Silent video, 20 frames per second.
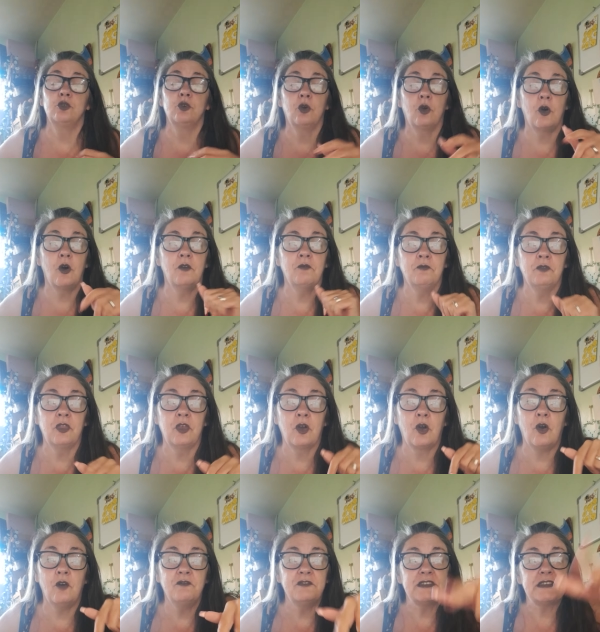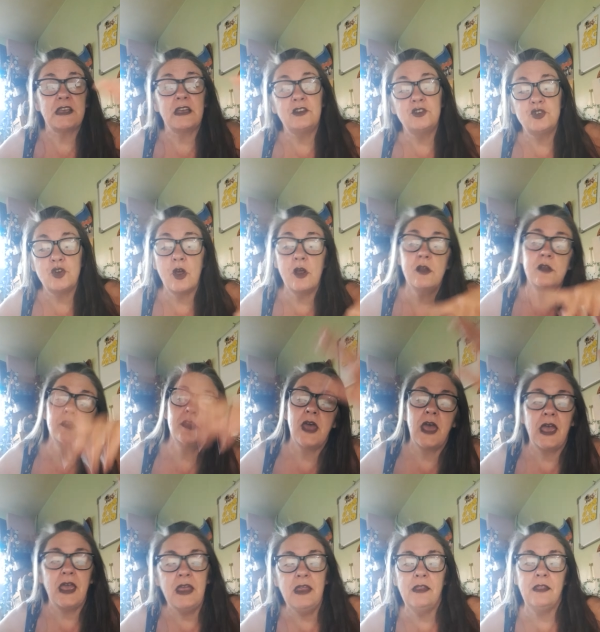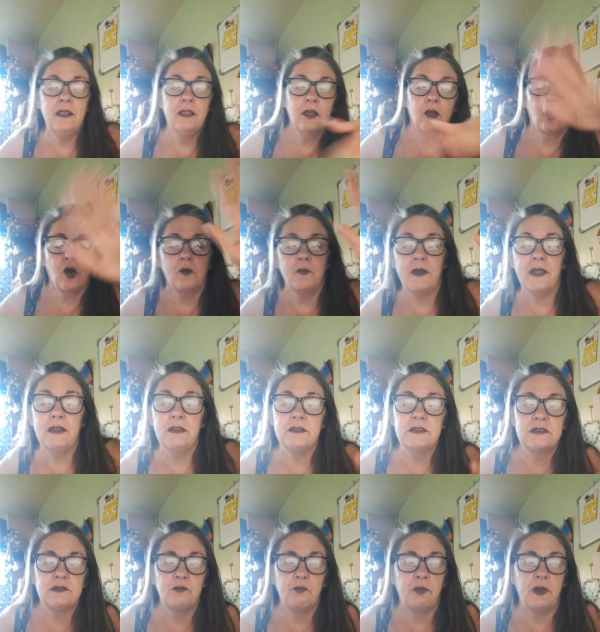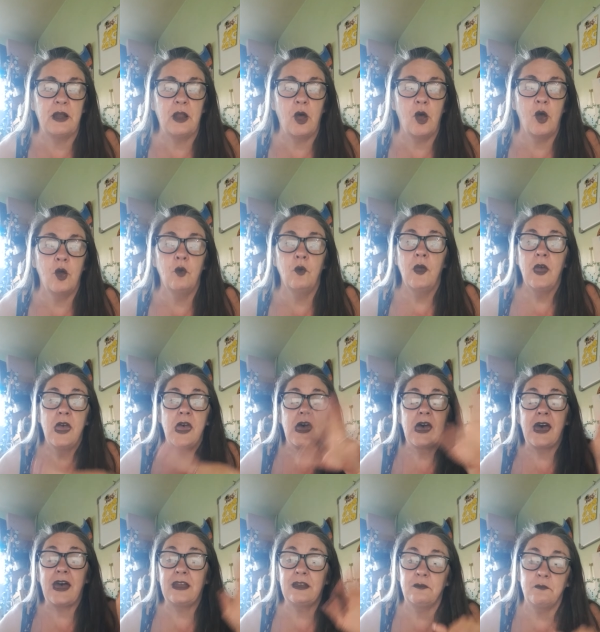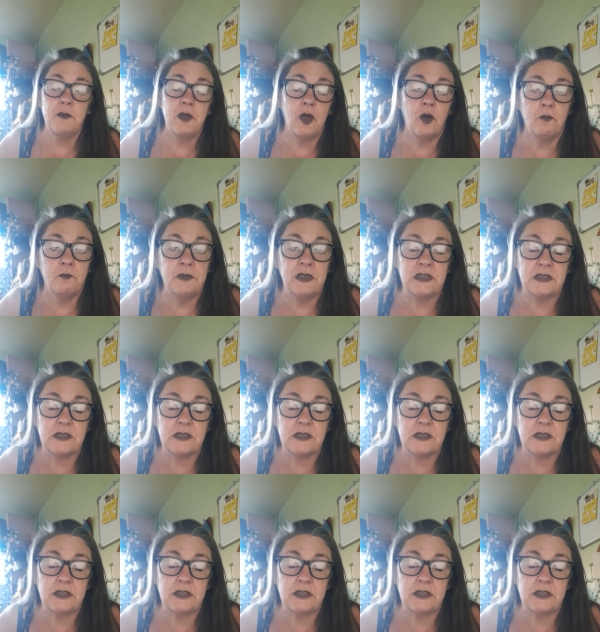to com the conversation in the comments below. Add me on my